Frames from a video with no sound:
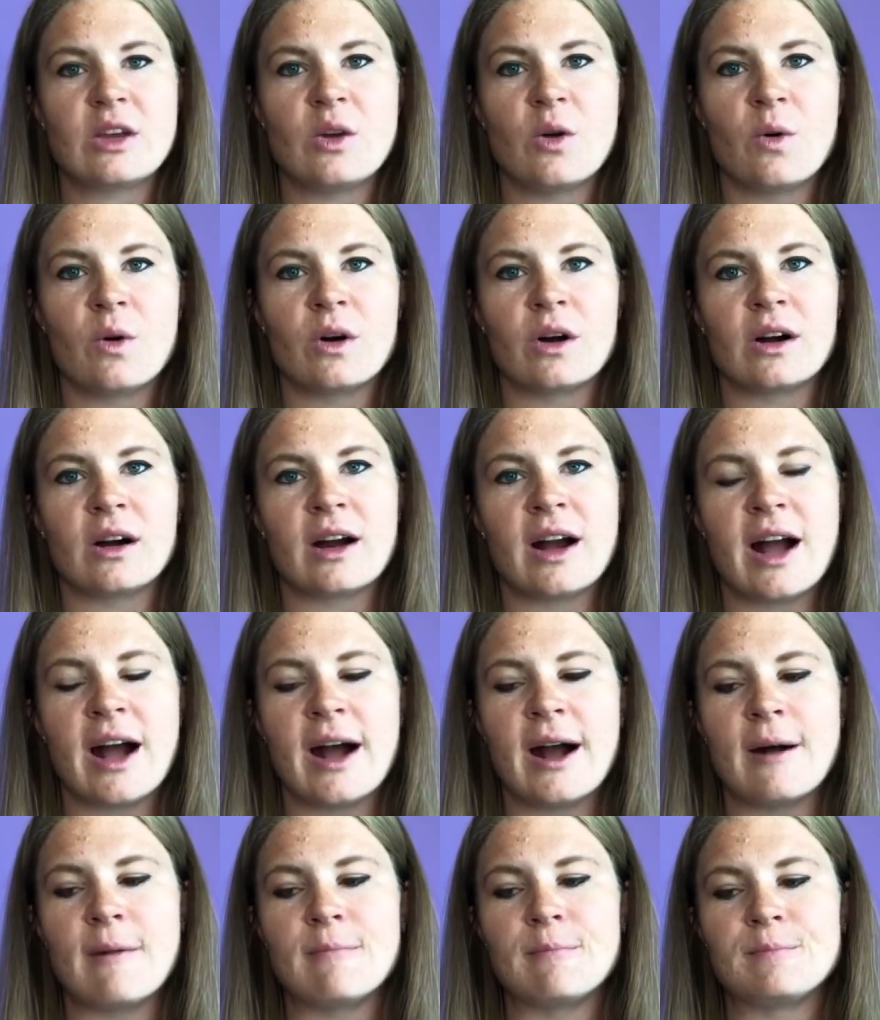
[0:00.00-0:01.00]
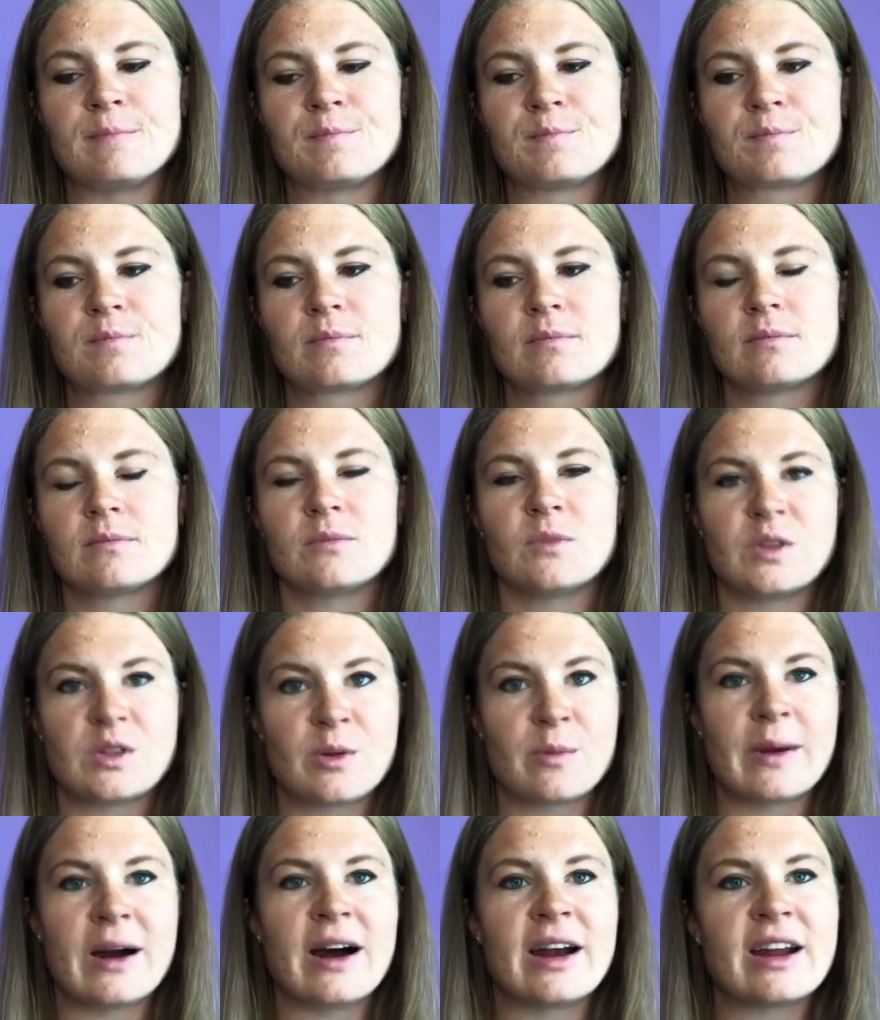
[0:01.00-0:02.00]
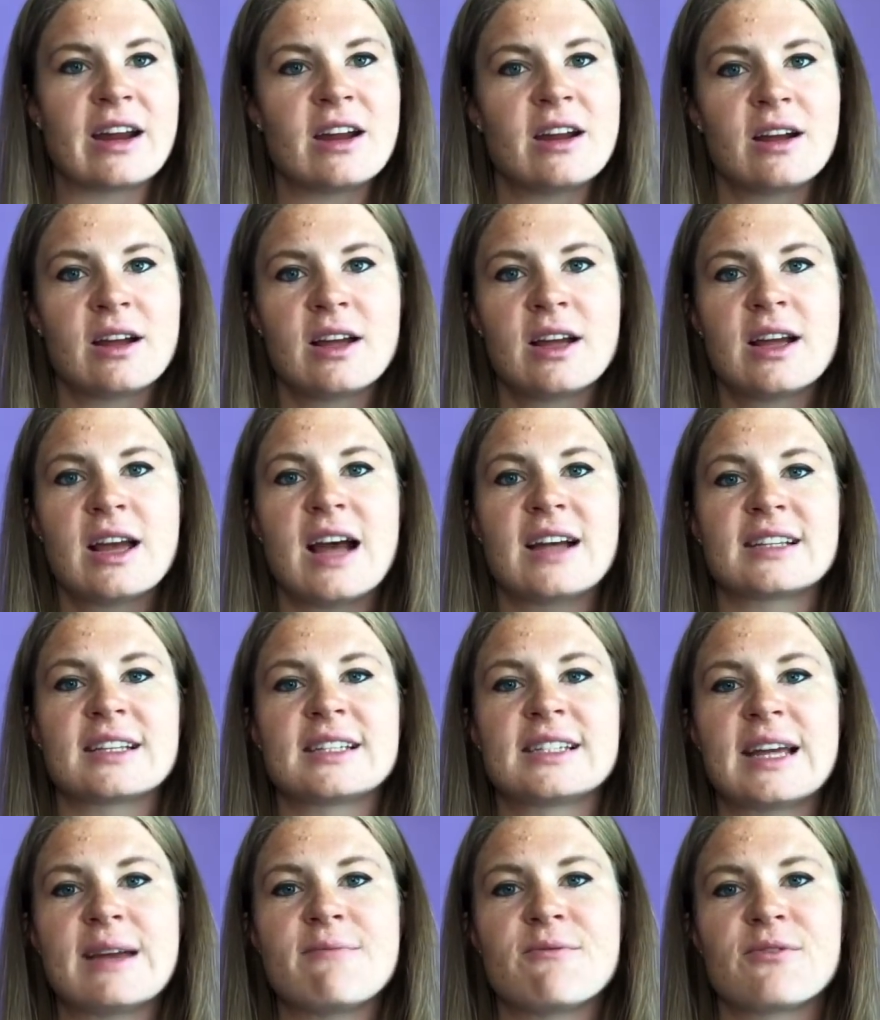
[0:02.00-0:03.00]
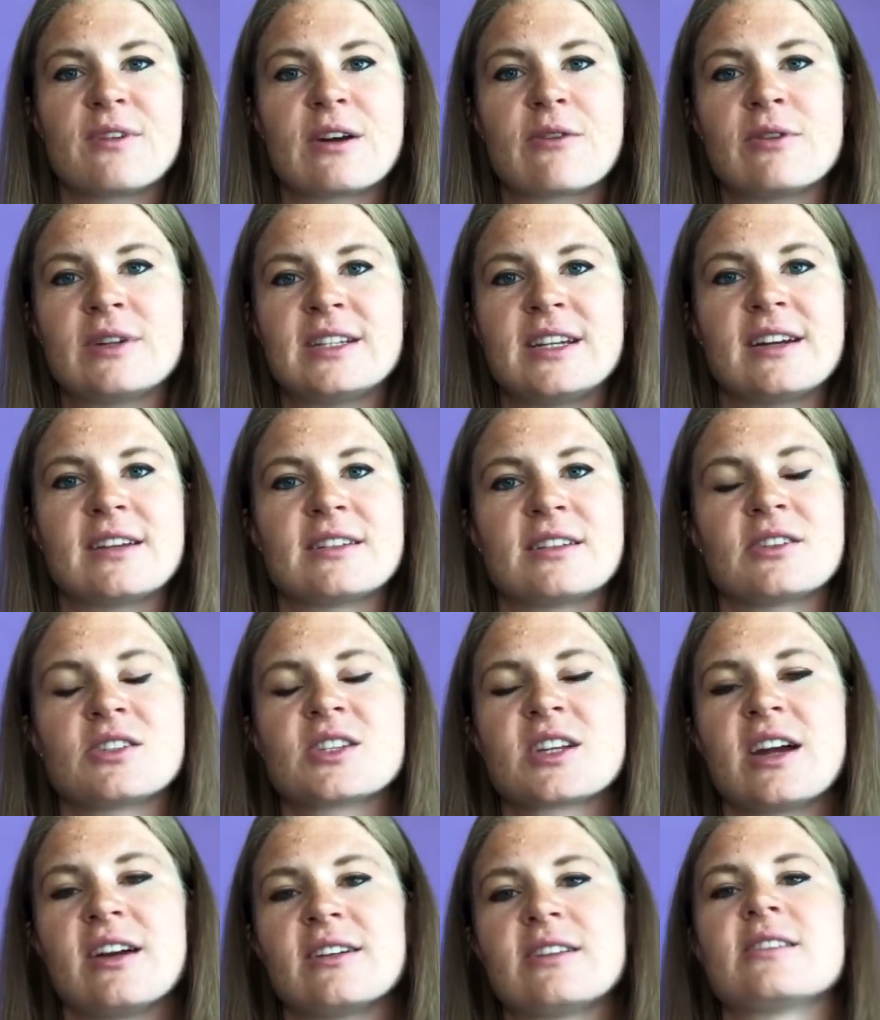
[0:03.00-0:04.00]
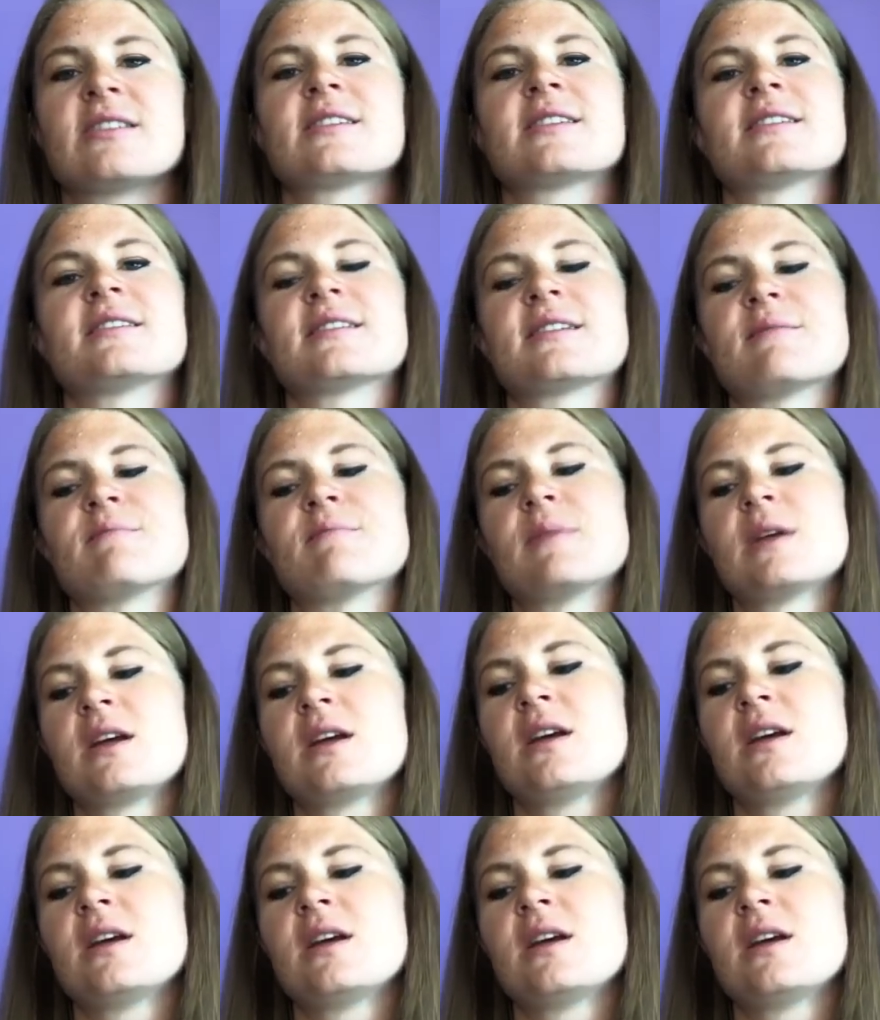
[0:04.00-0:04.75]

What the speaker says: your body, has the same frequency as their skeletal system.